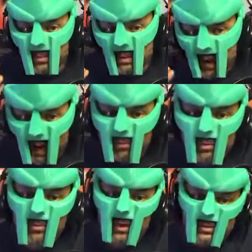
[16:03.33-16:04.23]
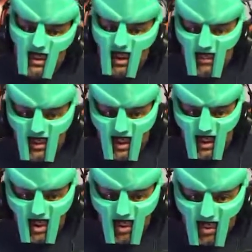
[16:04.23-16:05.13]
The after effects of the
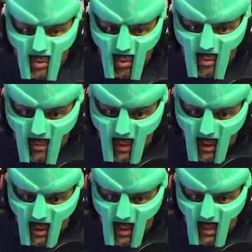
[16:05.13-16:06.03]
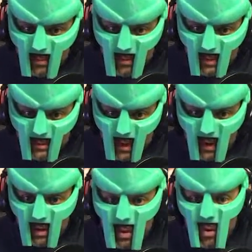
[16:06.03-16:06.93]
Codecov attack